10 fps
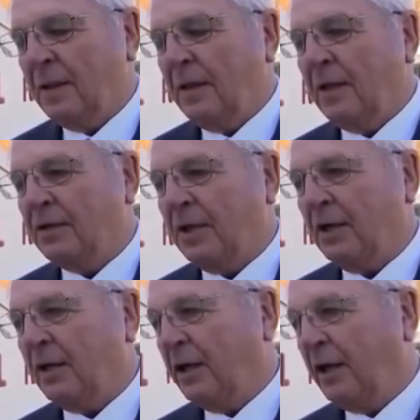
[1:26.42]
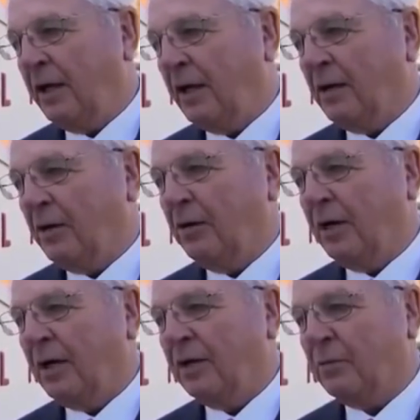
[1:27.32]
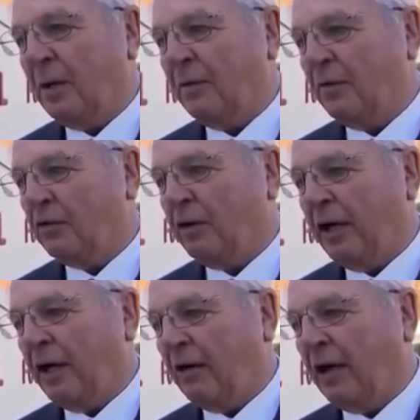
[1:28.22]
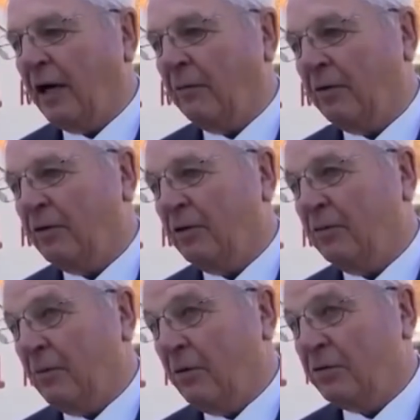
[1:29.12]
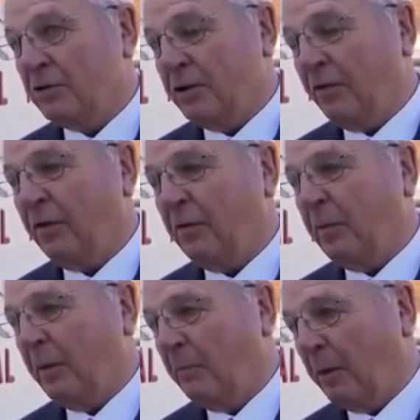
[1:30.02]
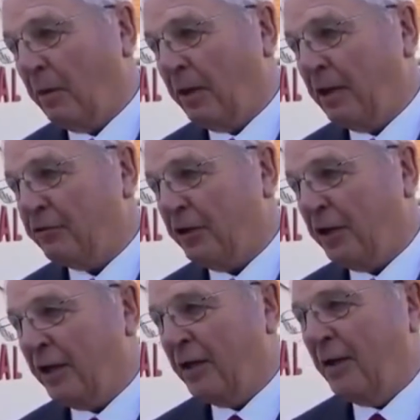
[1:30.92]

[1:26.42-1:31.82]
He certainly did, including this wonderful training ground, which is, looks as if it had been built yesterday.